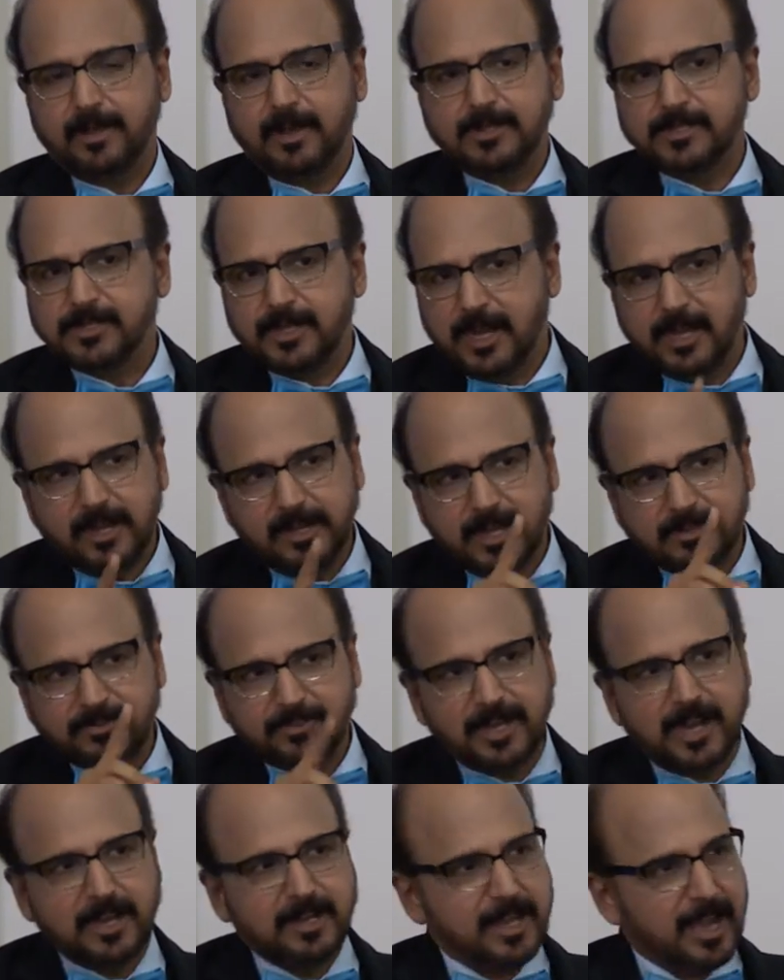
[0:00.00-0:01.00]
It
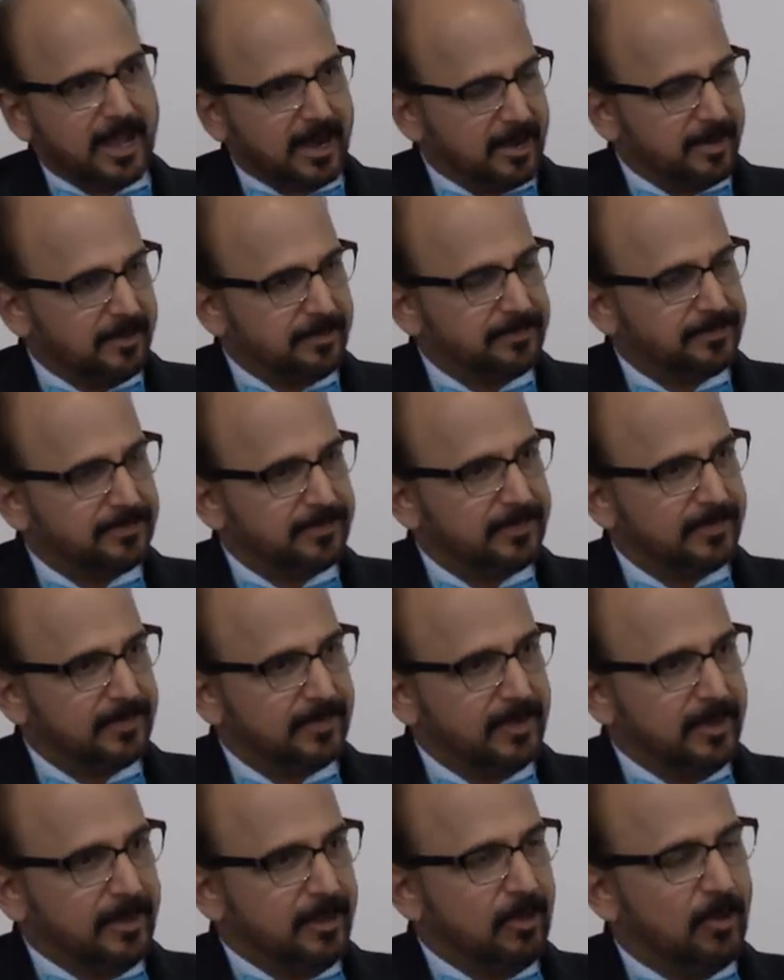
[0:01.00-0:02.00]
doesn't end there.
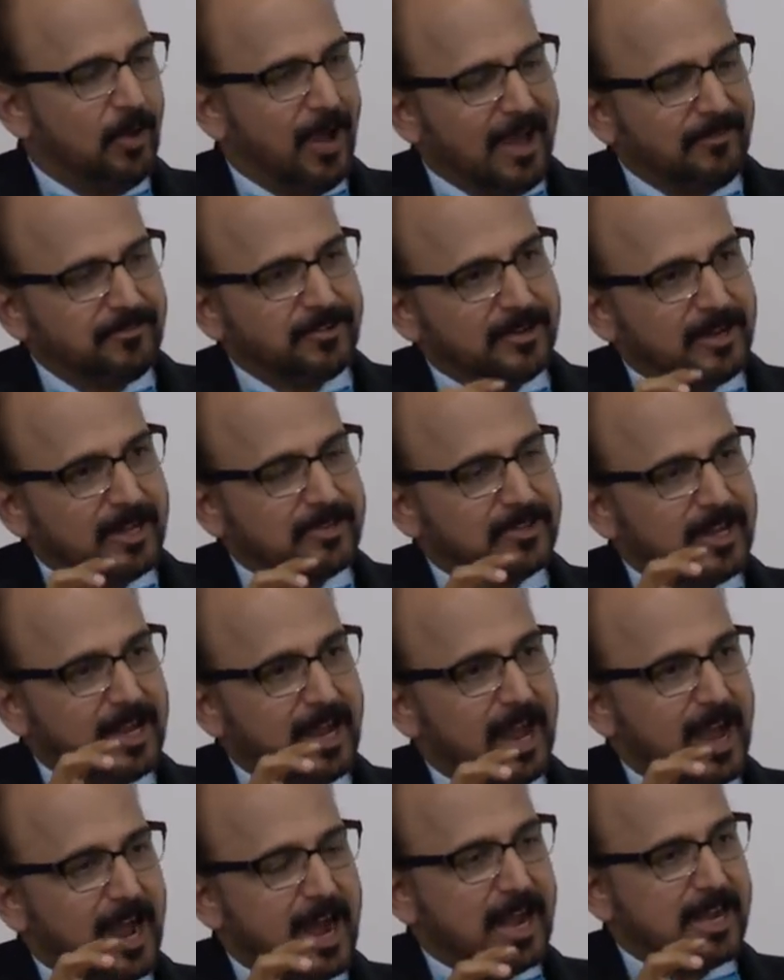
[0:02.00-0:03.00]
You have to
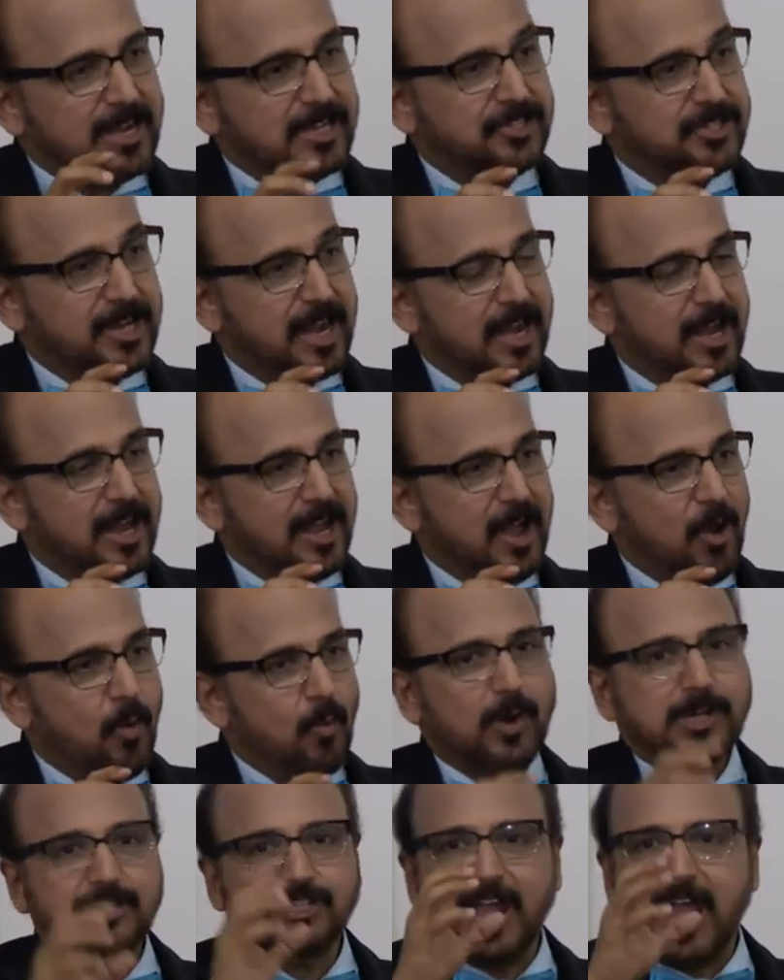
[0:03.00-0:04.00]
necessarily understand
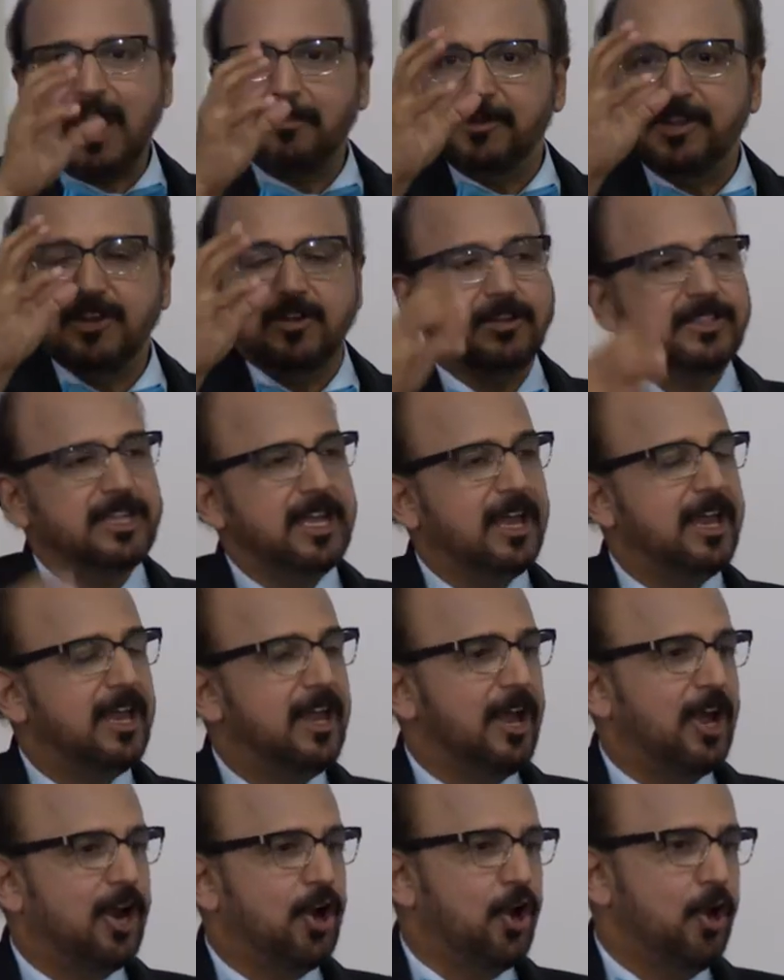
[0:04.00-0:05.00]
what's happening on the
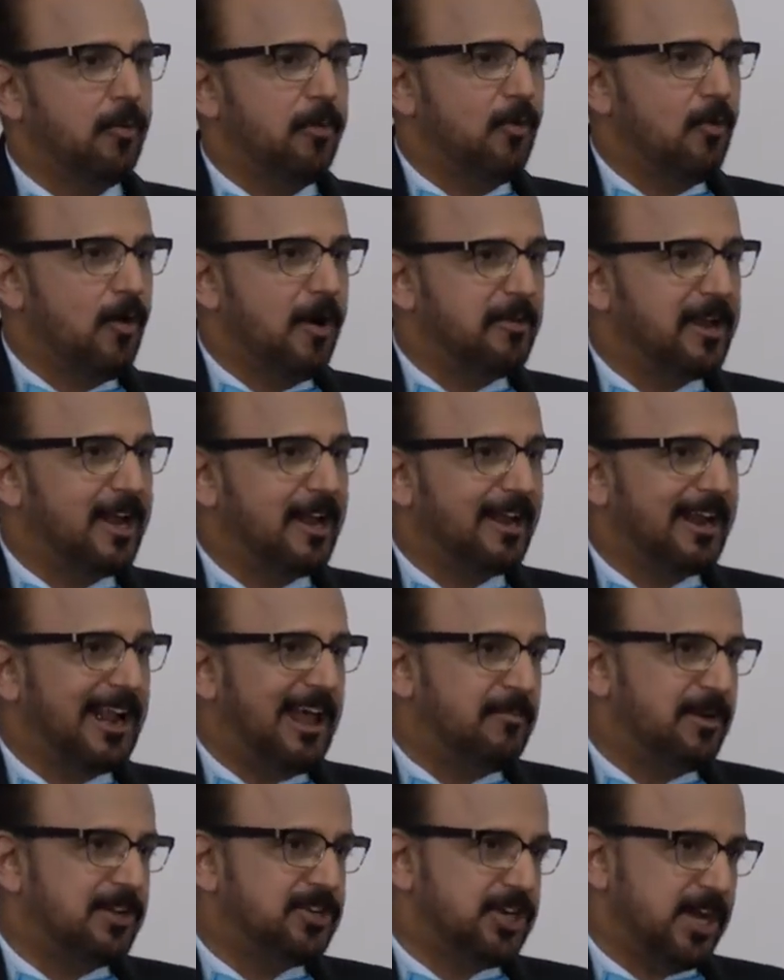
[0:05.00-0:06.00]
global warming and
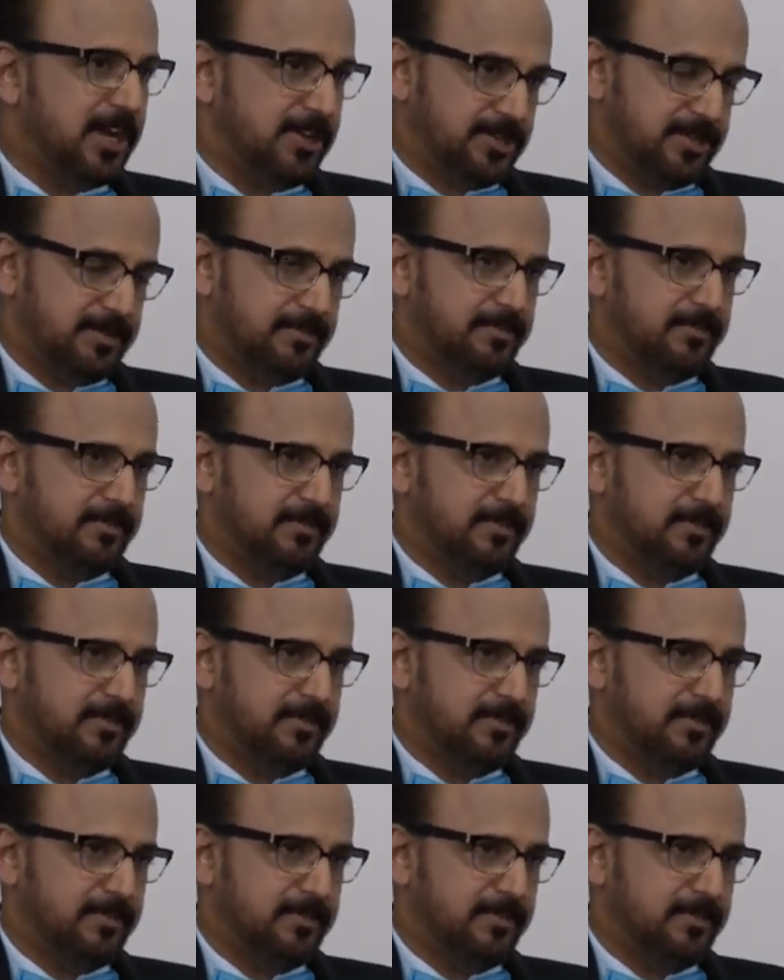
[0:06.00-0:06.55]
climate change.